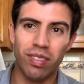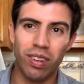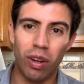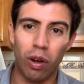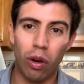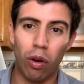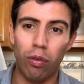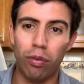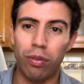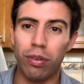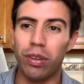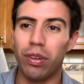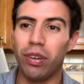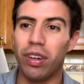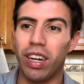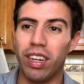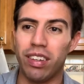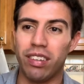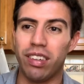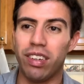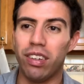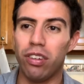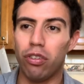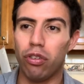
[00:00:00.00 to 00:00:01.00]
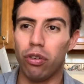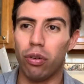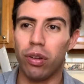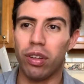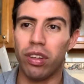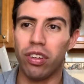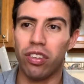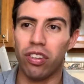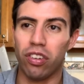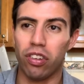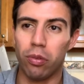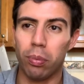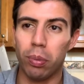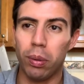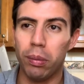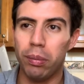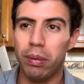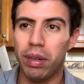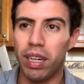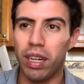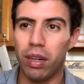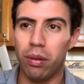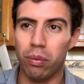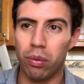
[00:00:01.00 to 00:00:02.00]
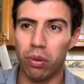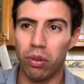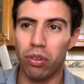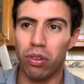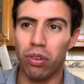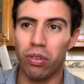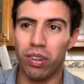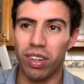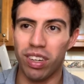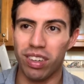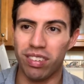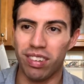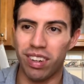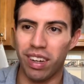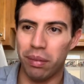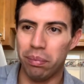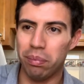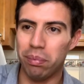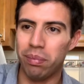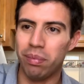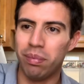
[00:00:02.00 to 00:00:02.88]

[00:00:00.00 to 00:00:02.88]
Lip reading: Hopefully you guys enjoy this experiment, and we'll see you next time.